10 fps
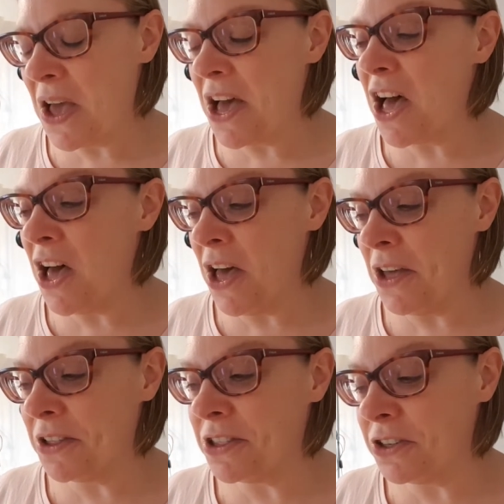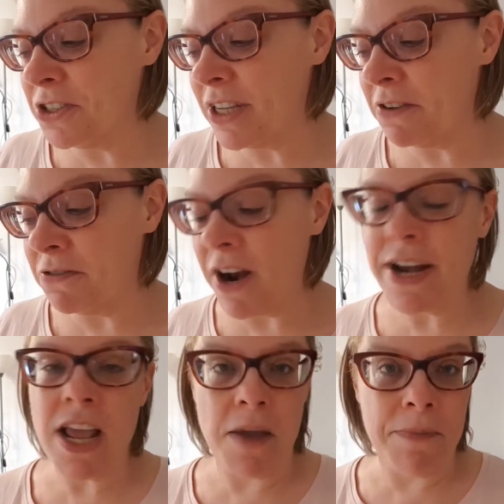Thursday and
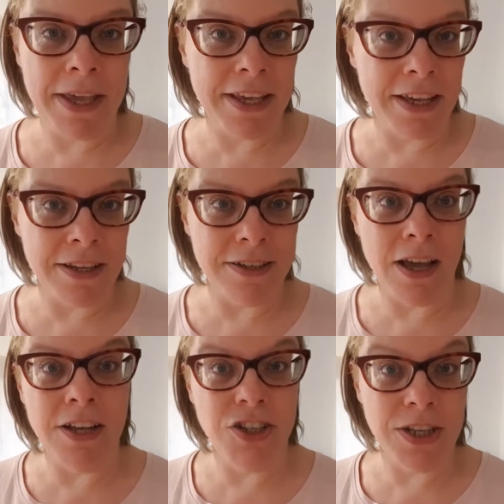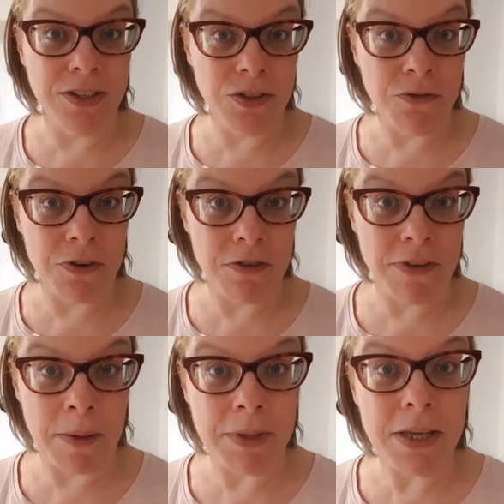Friday I'm making chicken stew for the
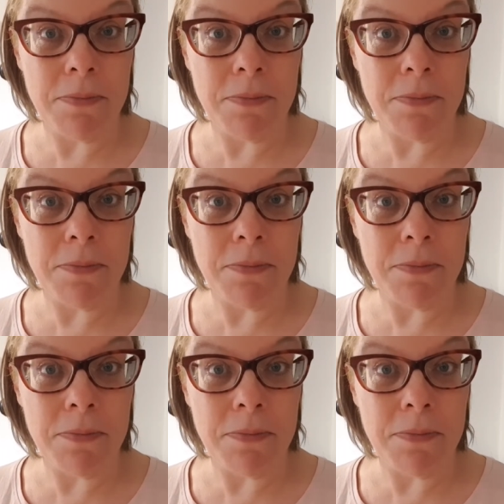family,